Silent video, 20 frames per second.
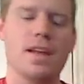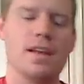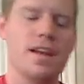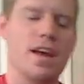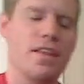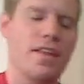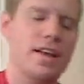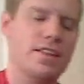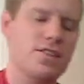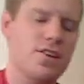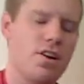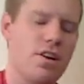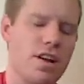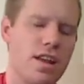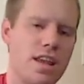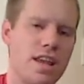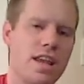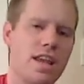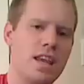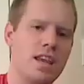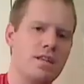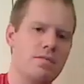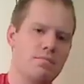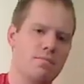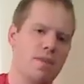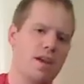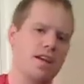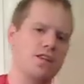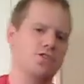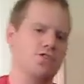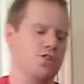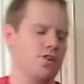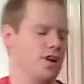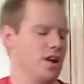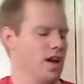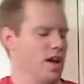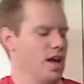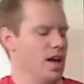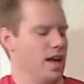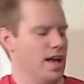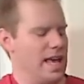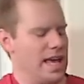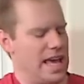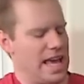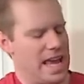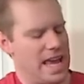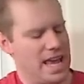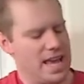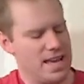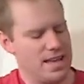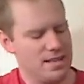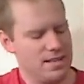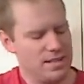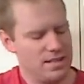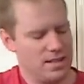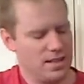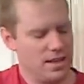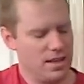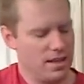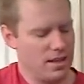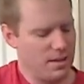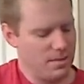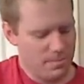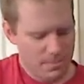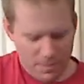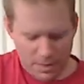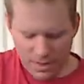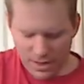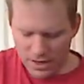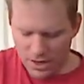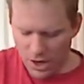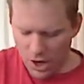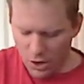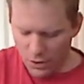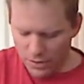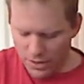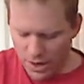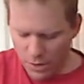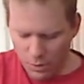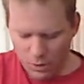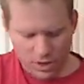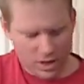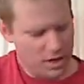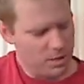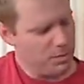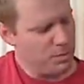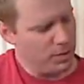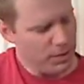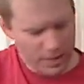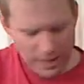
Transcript: Now that's our E major. And the note that we're going to